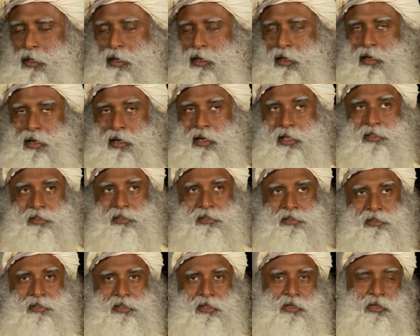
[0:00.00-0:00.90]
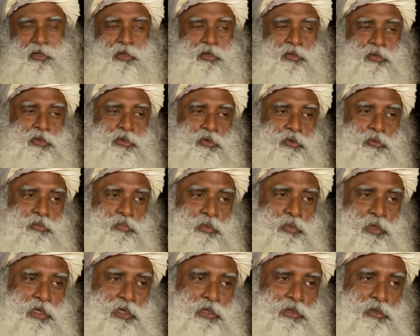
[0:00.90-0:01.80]
Unless you
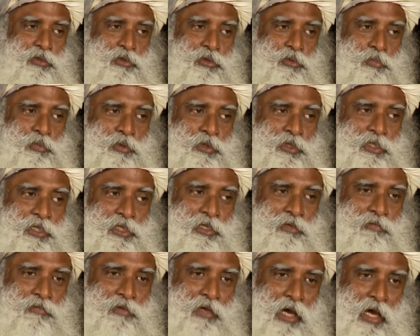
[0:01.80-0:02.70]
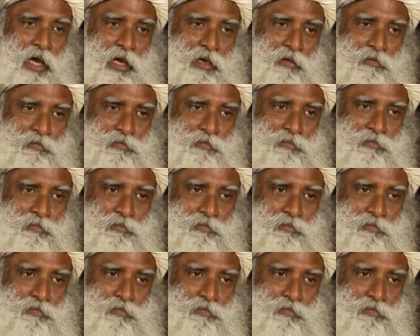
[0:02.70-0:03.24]
begin to perceive life